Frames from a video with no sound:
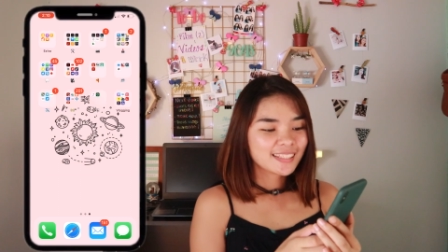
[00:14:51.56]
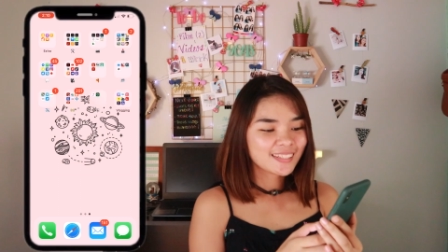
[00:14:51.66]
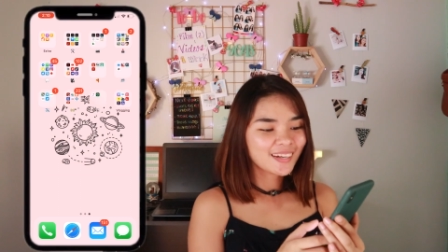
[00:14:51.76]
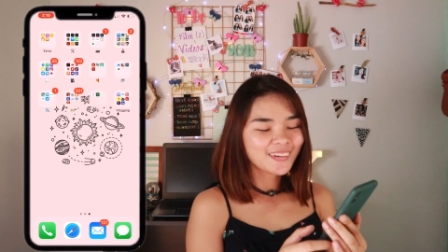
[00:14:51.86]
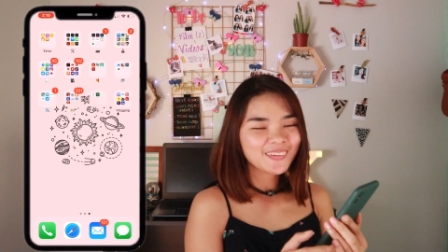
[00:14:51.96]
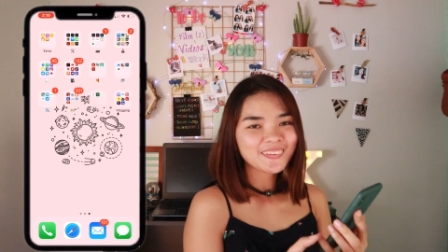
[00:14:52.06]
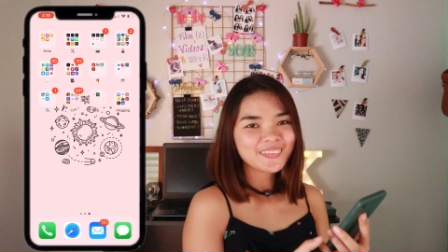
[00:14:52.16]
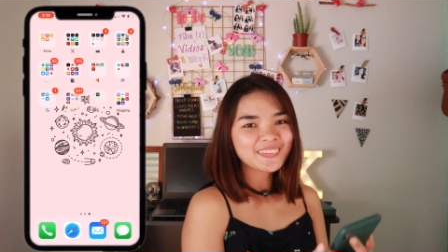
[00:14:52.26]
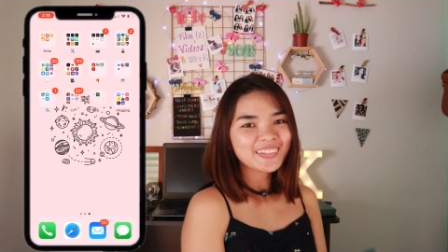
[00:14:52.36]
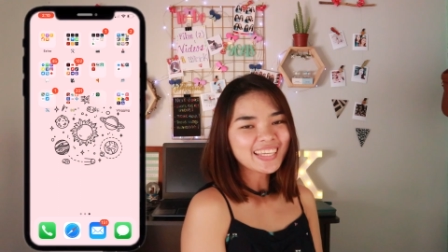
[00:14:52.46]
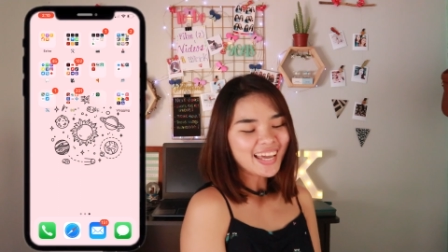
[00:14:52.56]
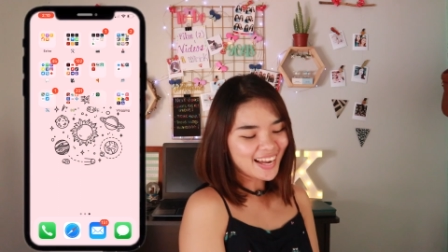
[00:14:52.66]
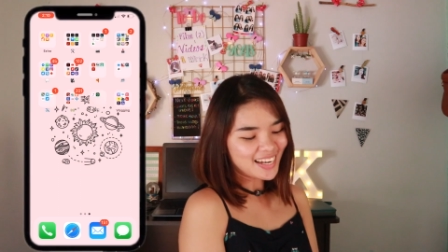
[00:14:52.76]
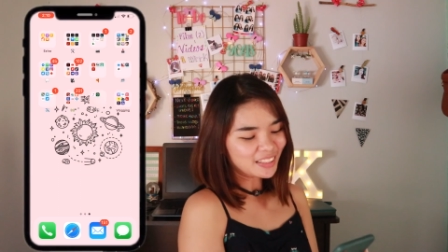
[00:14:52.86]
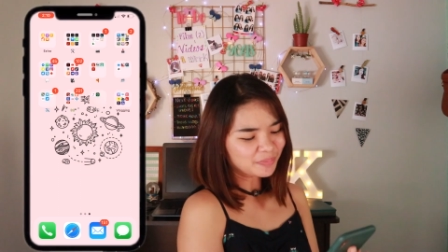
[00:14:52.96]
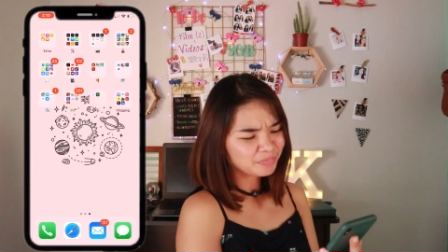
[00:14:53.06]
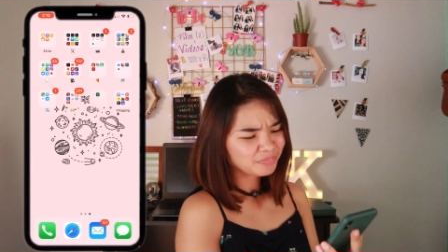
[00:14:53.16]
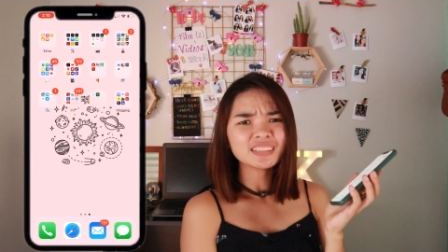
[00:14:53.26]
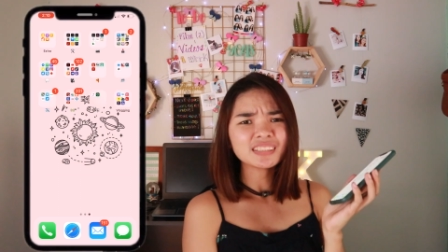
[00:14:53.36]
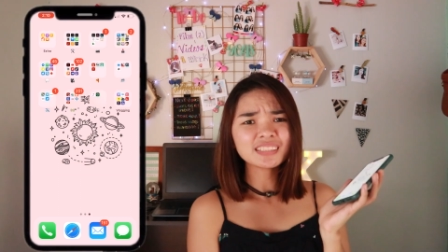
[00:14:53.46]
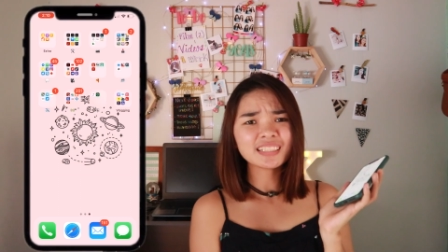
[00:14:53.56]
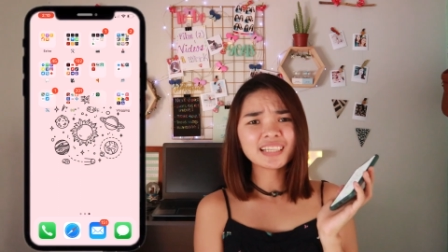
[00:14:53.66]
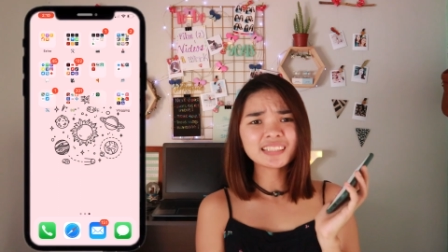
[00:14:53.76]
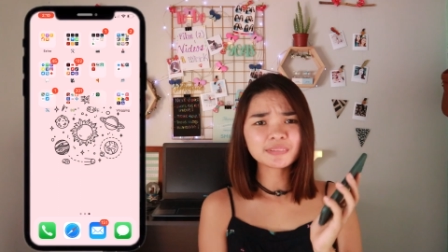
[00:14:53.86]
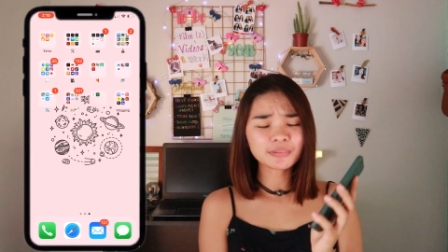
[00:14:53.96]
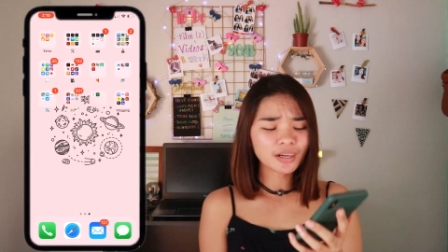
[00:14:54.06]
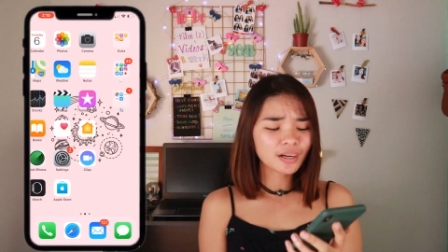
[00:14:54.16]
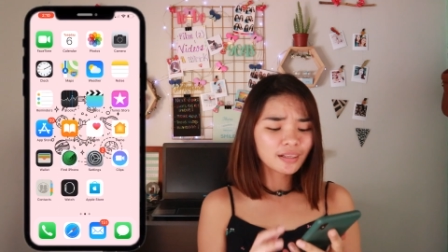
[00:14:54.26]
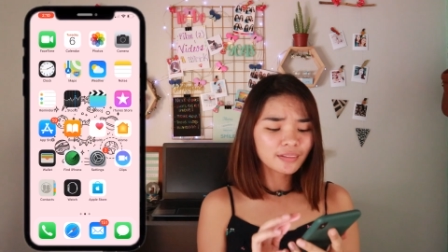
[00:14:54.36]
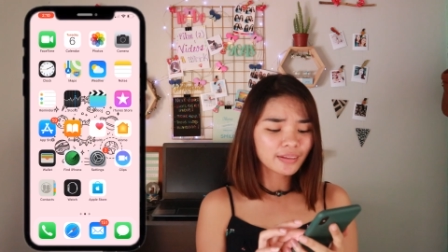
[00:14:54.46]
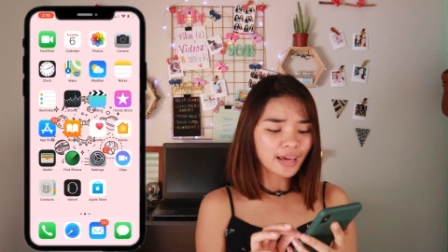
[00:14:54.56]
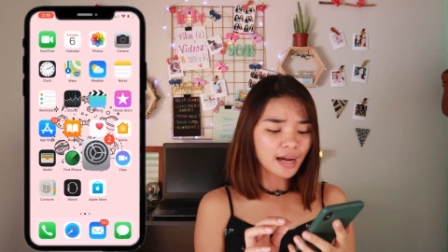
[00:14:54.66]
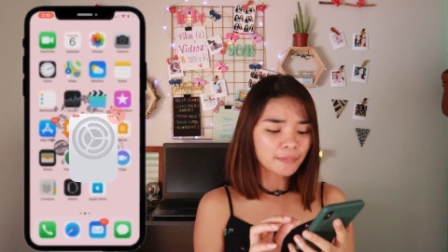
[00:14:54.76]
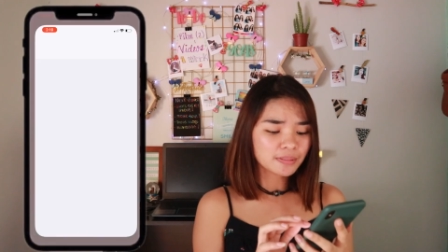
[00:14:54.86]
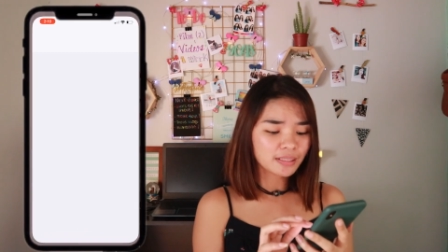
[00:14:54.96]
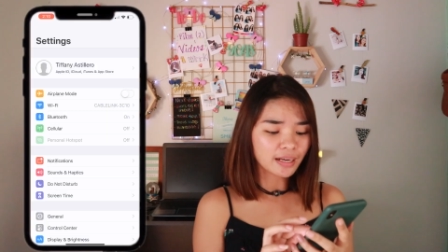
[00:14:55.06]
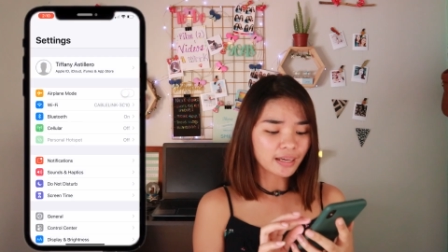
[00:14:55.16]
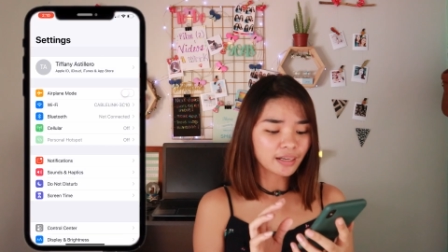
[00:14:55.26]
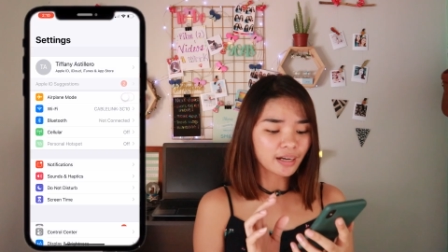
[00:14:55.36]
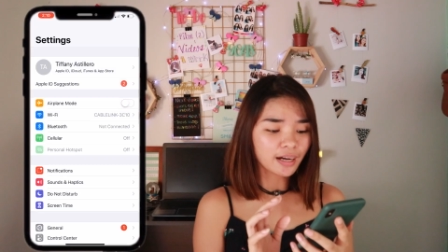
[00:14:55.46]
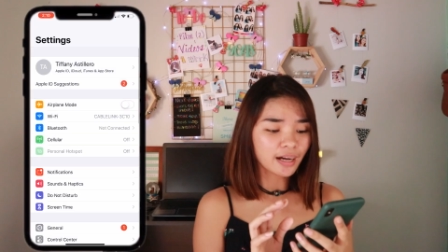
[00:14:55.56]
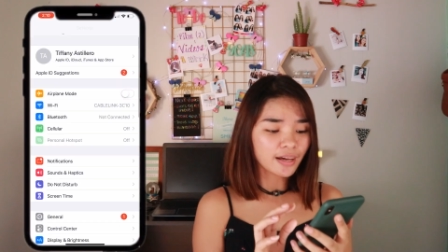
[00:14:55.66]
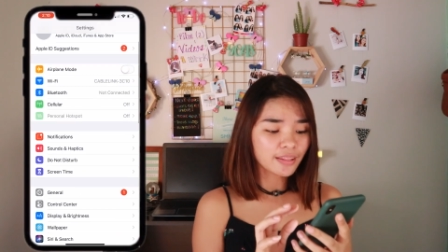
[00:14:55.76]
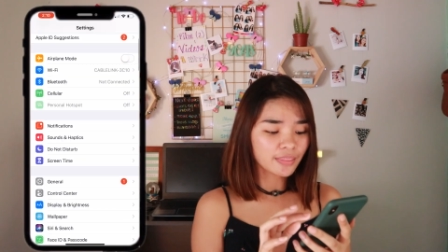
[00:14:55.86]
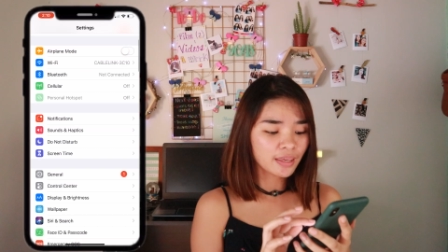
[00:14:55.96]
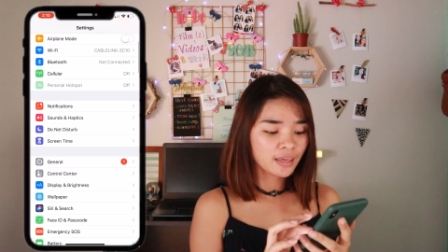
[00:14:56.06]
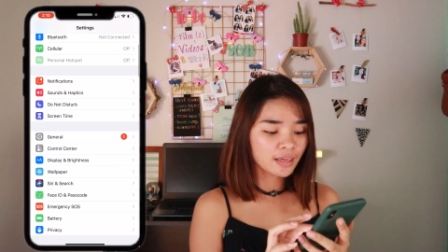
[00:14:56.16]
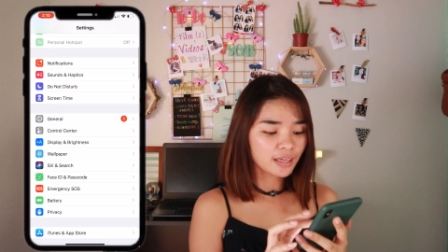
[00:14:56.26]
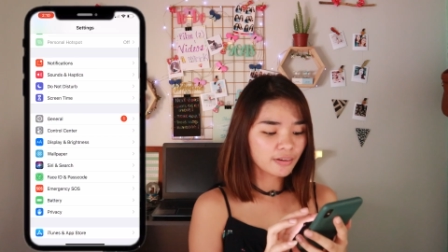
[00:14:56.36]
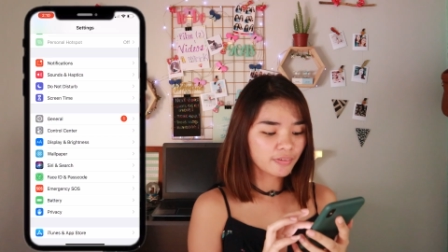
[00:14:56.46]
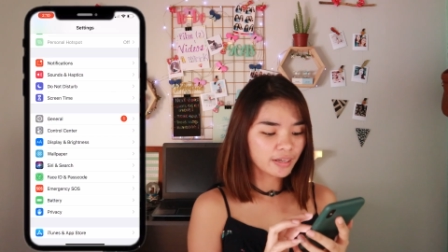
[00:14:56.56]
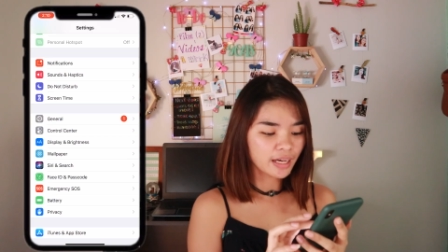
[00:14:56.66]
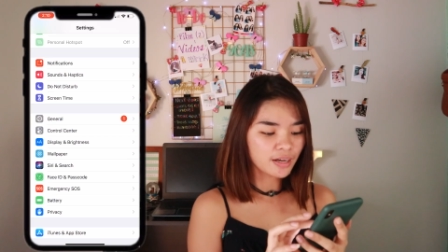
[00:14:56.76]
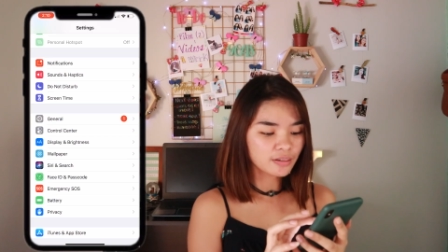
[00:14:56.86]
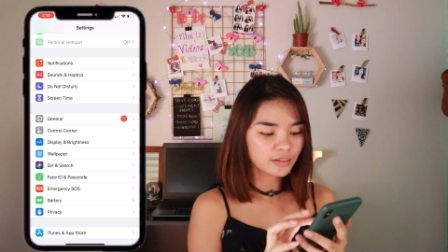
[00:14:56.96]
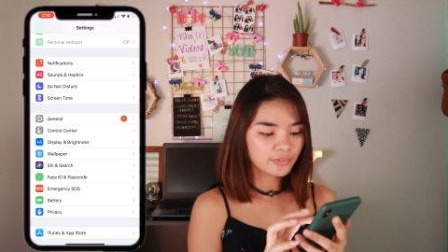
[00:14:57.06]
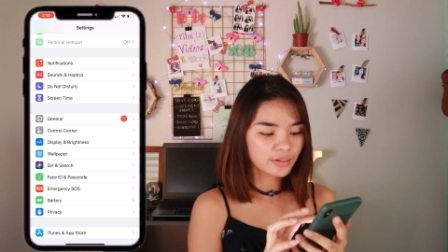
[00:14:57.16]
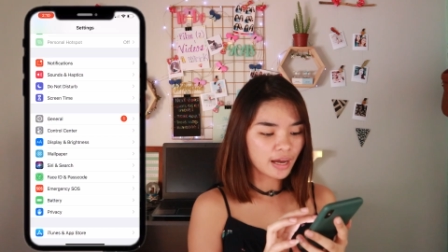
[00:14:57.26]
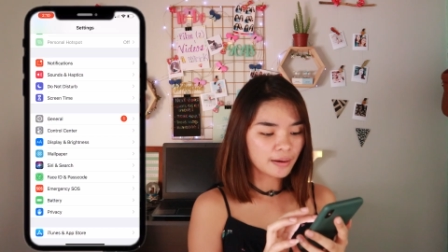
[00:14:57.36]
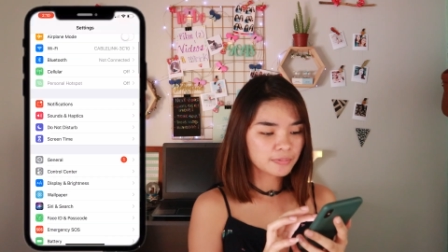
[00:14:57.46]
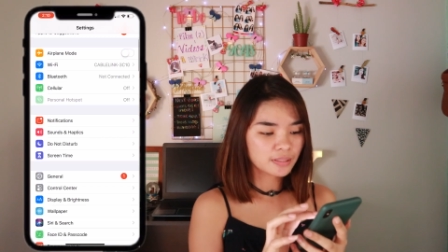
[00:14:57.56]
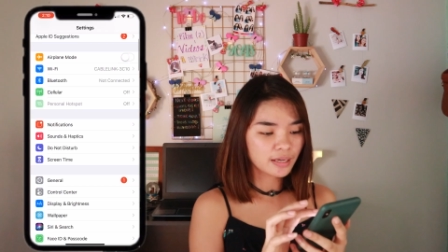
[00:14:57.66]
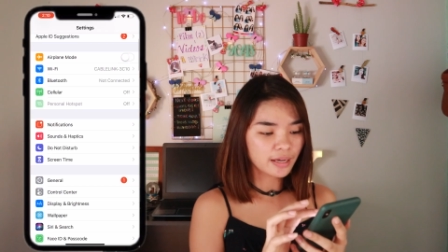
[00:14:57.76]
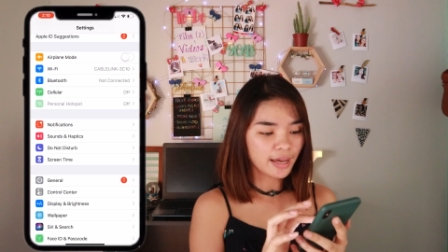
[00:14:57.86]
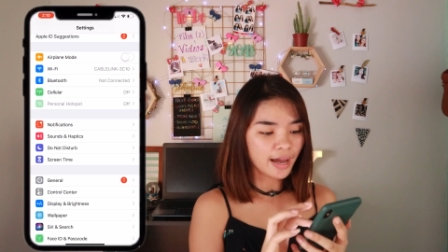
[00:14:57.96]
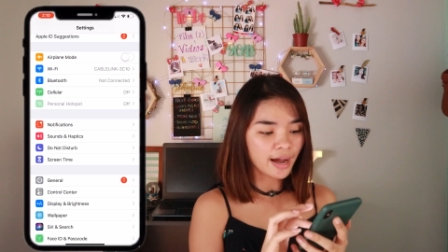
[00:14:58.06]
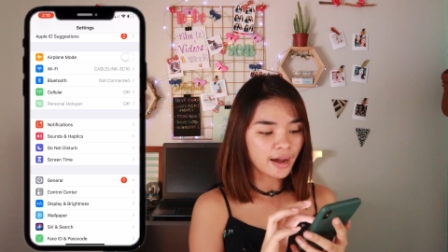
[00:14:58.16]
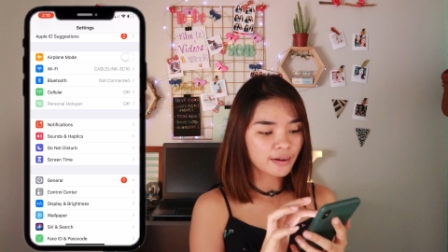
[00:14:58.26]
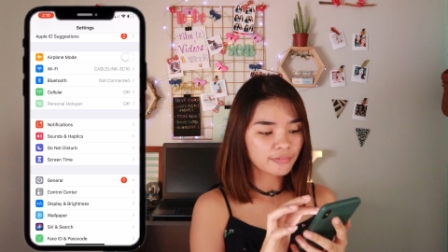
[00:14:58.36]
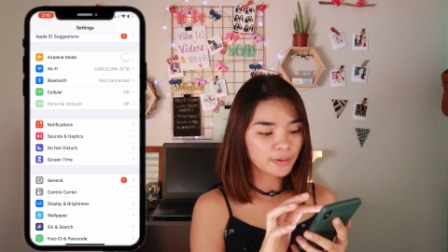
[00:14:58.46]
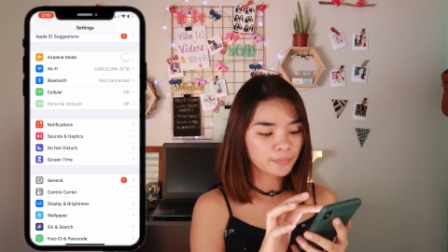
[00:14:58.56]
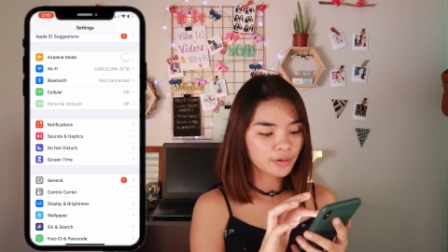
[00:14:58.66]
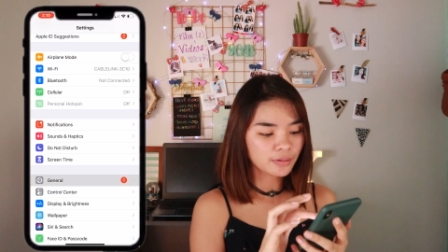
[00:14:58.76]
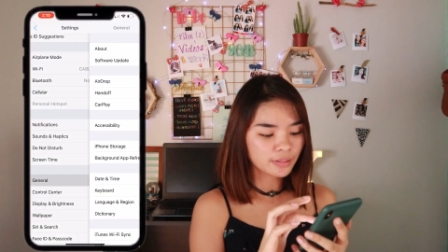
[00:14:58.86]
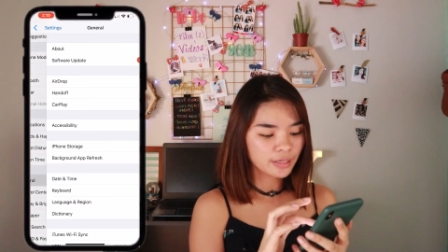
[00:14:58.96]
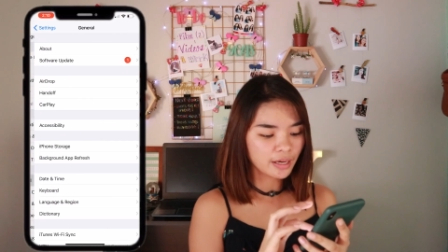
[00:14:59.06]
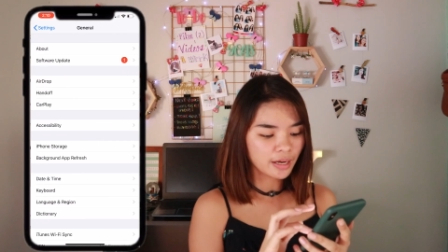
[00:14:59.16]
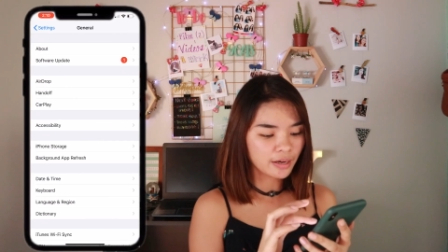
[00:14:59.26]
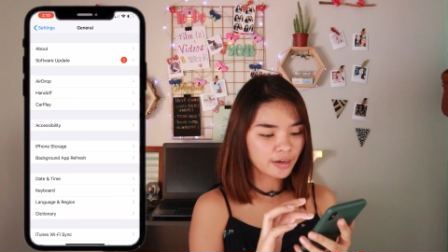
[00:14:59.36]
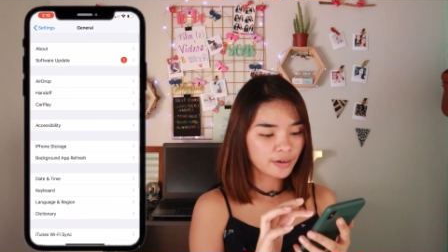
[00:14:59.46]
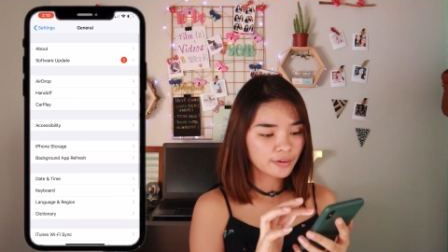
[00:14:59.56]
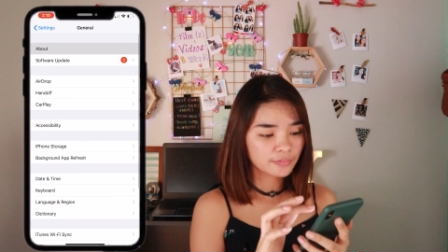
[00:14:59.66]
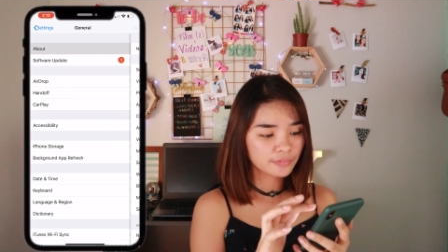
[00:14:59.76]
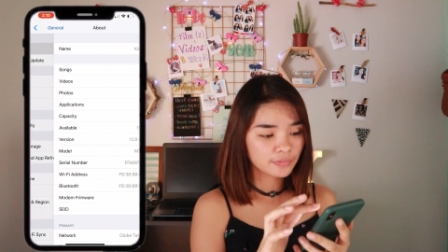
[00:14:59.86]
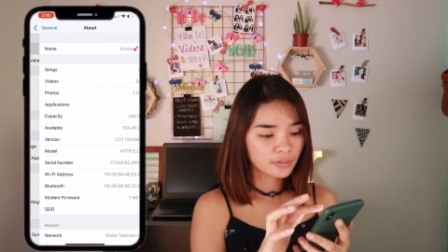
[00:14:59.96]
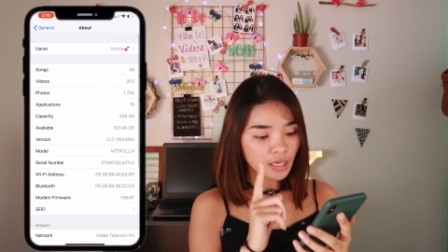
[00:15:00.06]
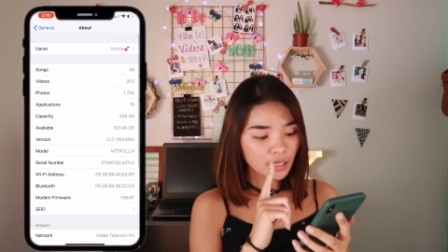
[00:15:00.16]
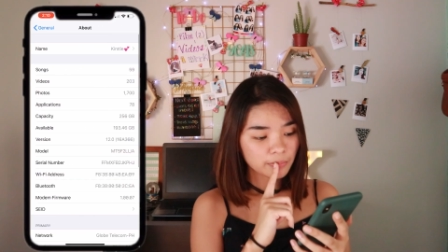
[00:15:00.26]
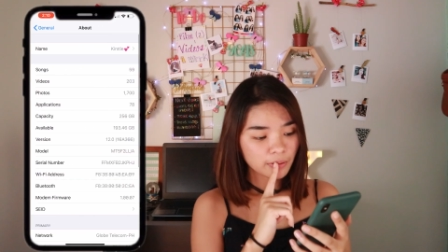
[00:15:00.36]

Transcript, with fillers: So yeah. So yeah, that's all the apps that I got. I think if I count all the apps that I have, I probably have I